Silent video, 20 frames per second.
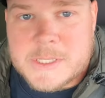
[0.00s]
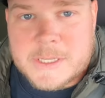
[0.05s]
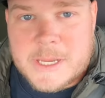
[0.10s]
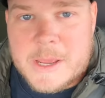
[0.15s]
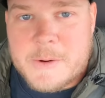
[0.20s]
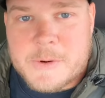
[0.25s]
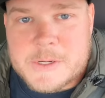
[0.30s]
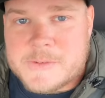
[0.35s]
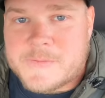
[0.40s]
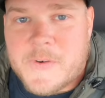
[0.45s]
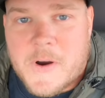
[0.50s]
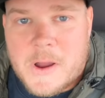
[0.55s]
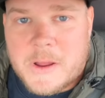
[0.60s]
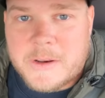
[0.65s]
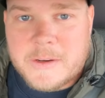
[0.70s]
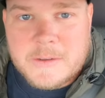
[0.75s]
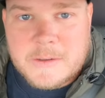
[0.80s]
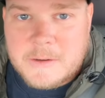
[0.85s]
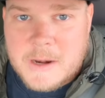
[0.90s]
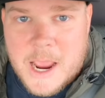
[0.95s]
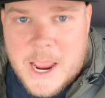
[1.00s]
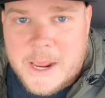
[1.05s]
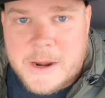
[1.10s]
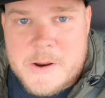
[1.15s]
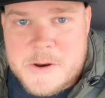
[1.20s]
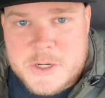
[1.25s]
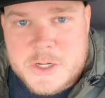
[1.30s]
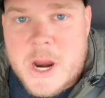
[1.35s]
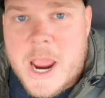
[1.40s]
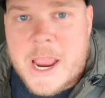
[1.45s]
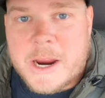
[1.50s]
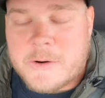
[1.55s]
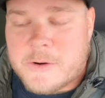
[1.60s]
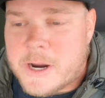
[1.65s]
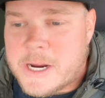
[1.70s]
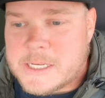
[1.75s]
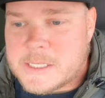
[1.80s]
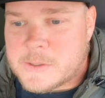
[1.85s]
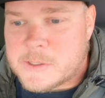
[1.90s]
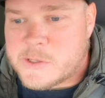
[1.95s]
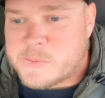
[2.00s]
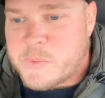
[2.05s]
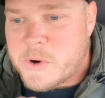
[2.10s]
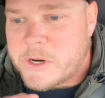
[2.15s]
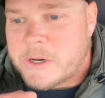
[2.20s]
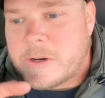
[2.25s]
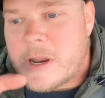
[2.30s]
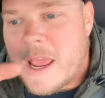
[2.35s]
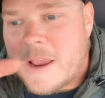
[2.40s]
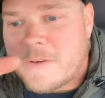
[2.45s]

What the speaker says: It was fun. I had a track race, so sprinting